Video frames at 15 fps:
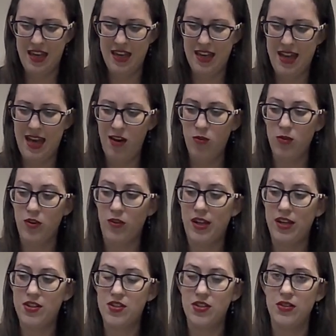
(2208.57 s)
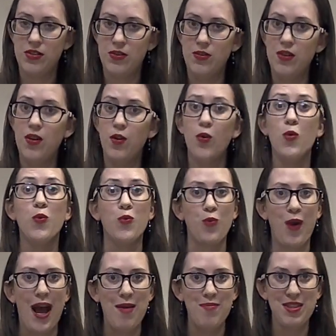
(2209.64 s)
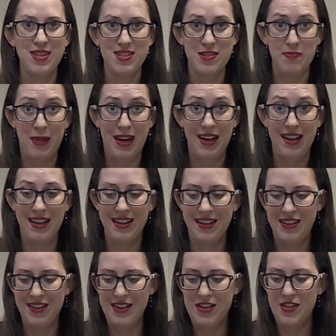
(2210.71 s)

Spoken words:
And now we're going to wrap the spine.